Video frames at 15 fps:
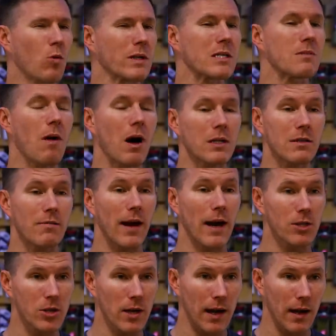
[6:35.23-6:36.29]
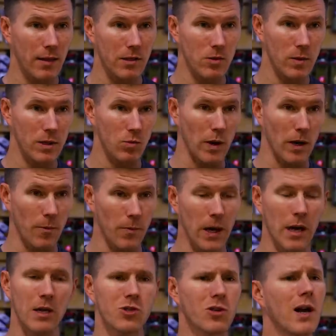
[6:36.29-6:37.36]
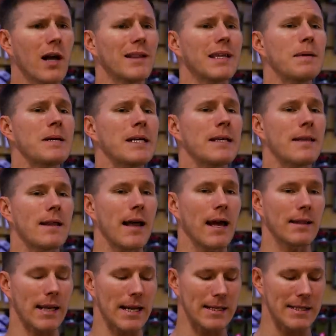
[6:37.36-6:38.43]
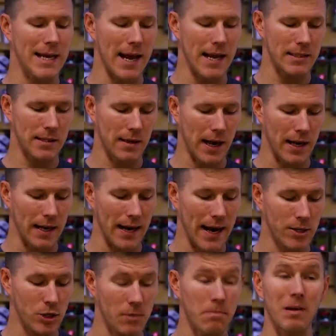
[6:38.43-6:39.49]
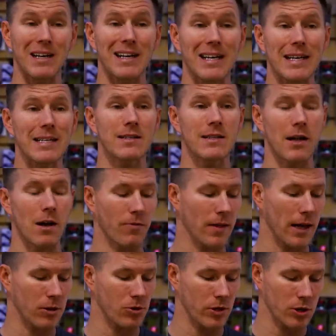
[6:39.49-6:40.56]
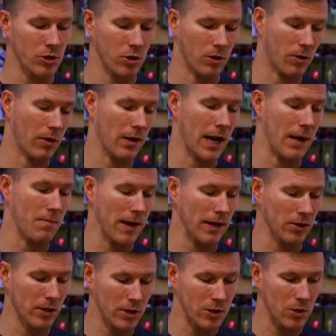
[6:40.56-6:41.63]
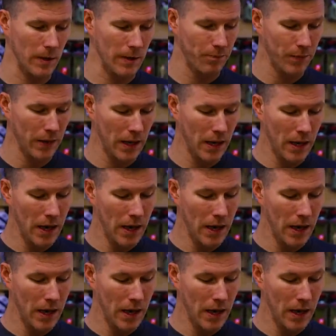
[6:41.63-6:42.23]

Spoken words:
more responsive action out of this one as well. So you're not limited to that lazy S gliding action, but it is there for that traditional glide bait look to it.